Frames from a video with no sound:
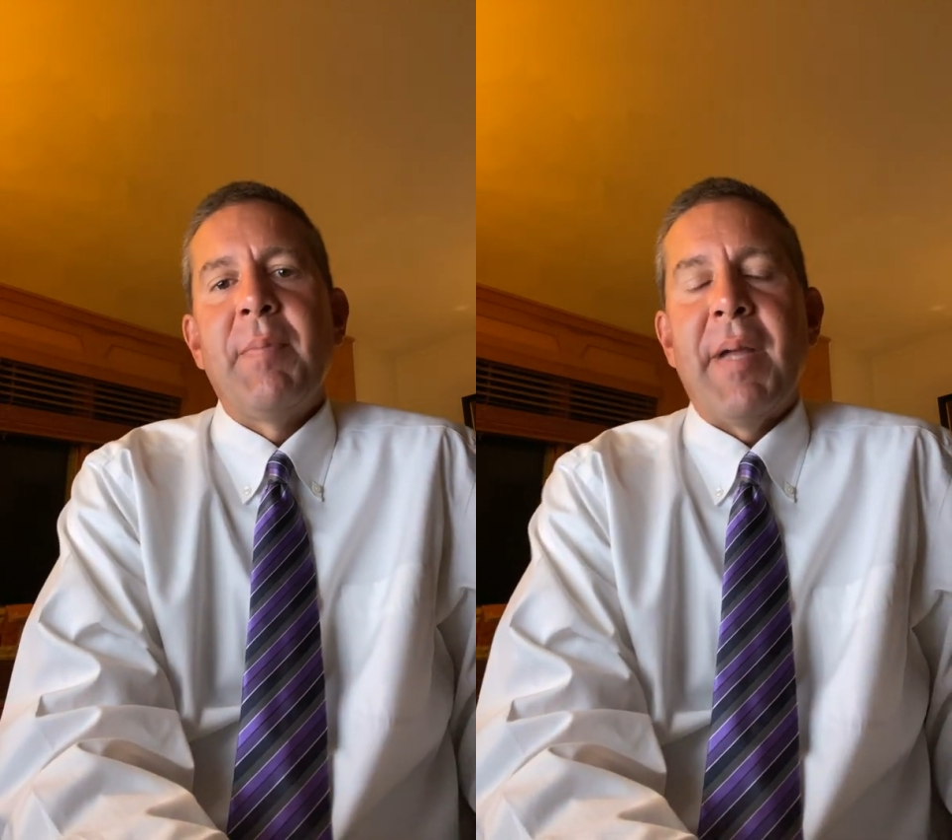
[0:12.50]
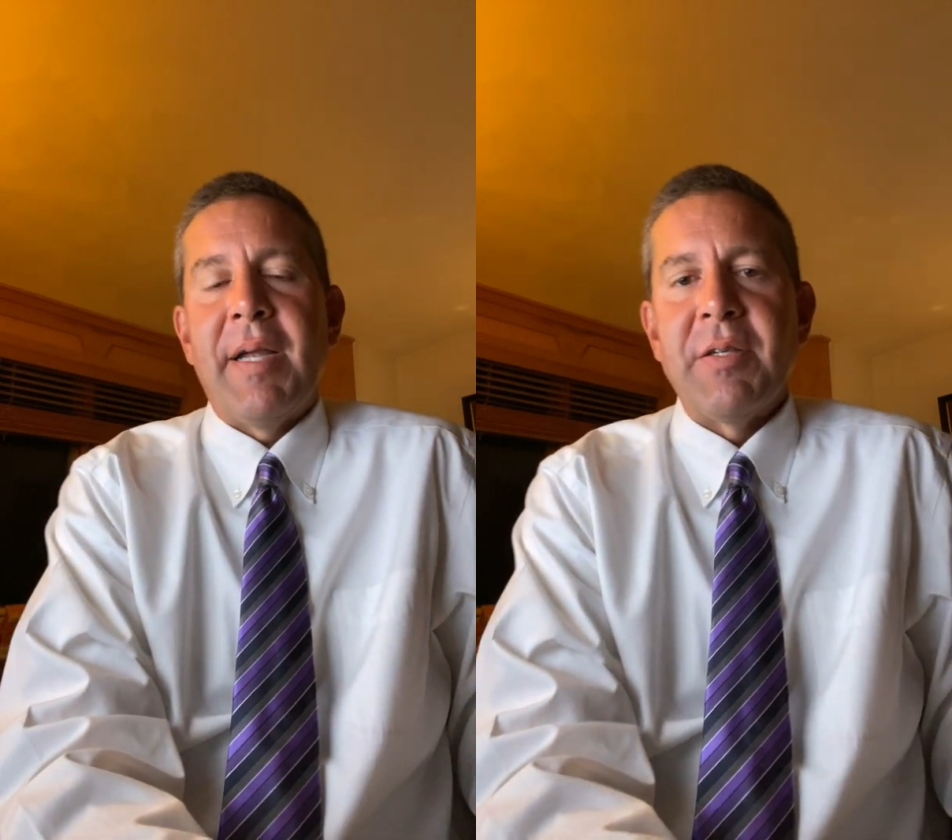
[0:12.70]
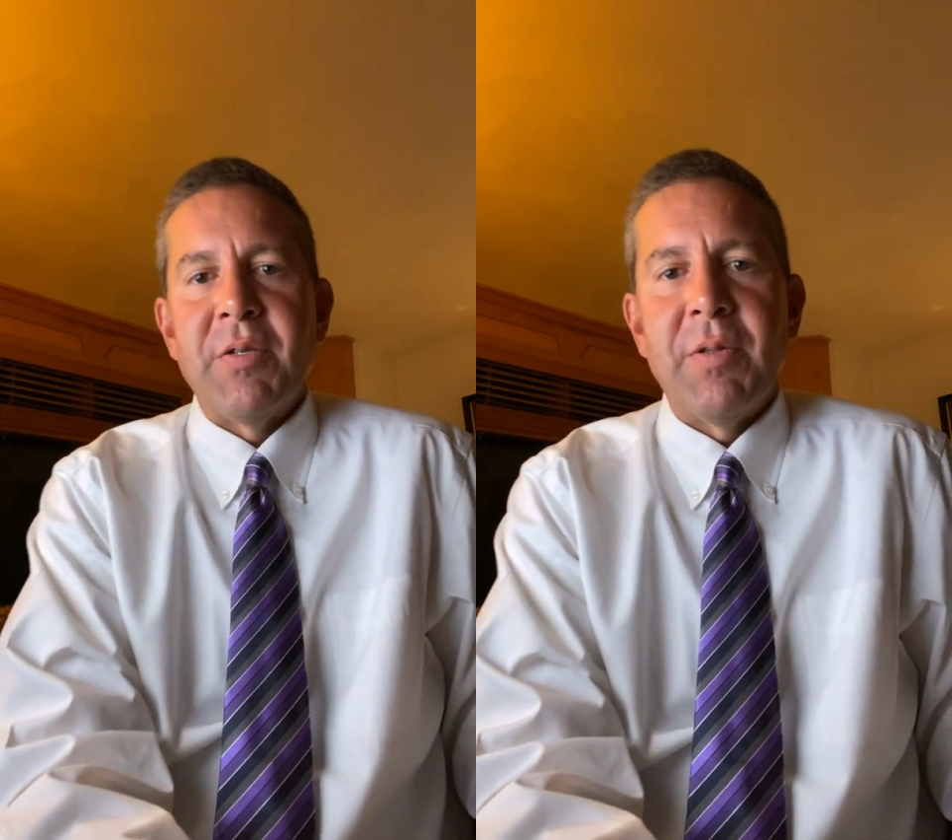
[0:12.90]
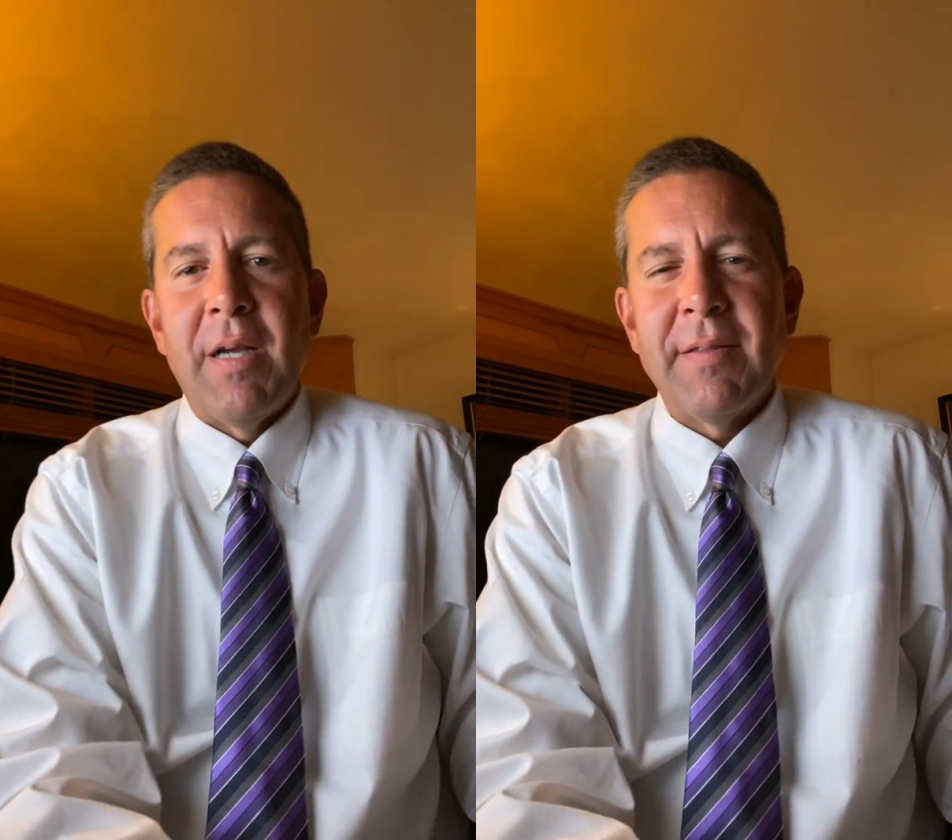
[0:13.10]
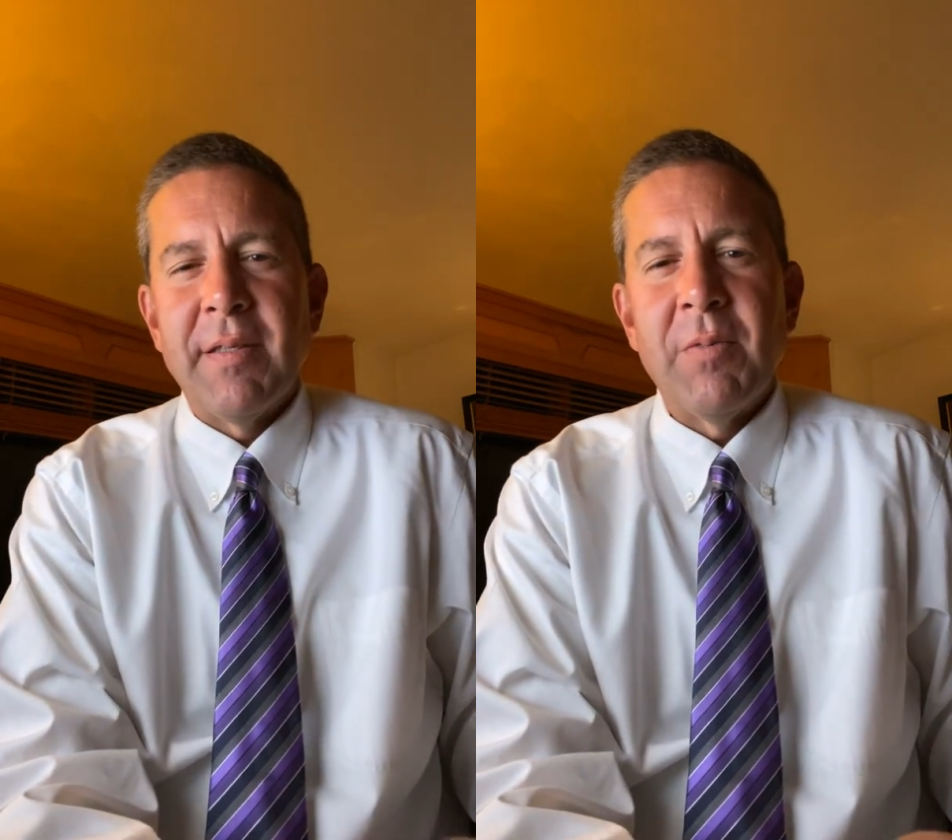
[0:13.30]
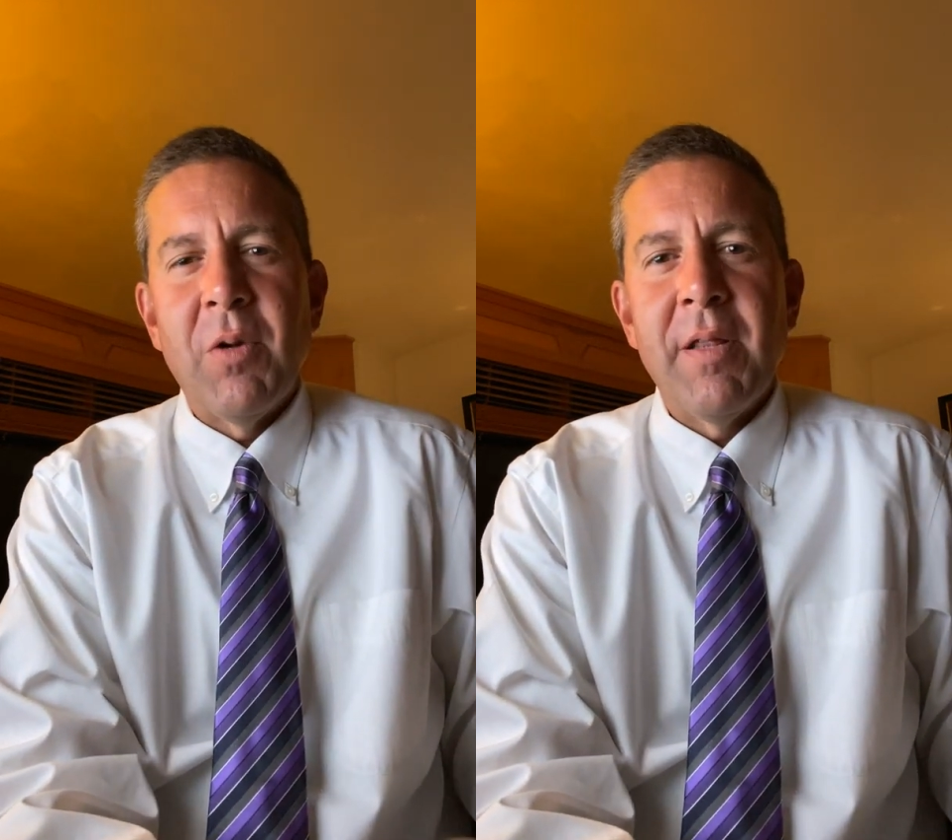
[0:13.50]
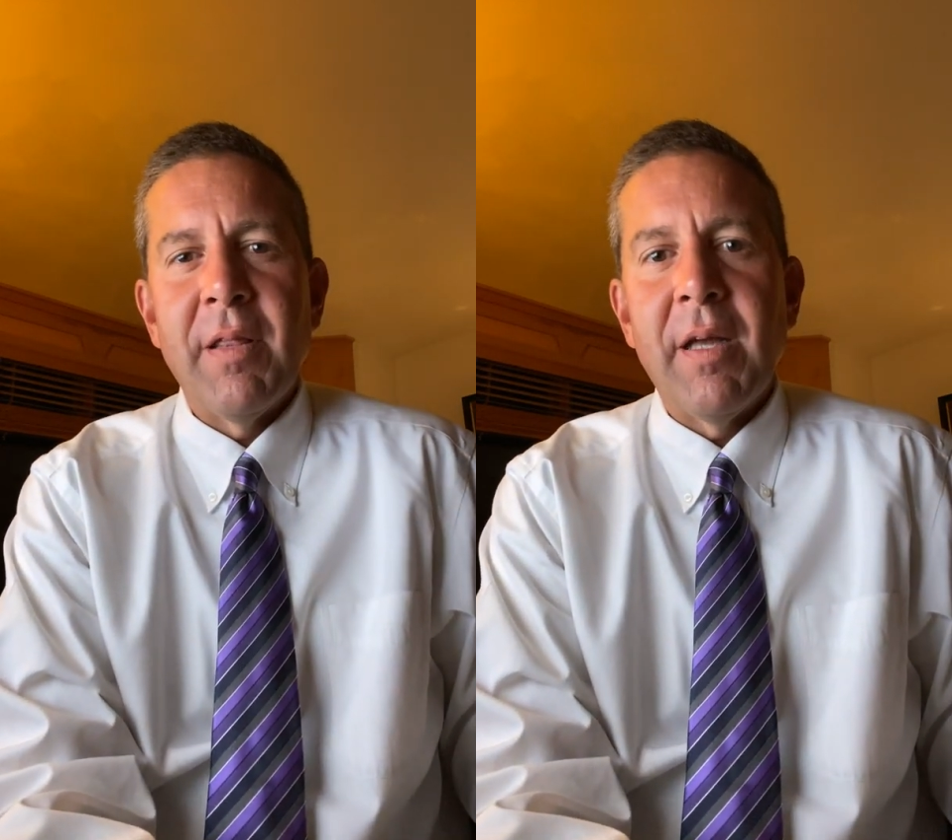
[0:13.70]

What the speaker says: Back in 2001,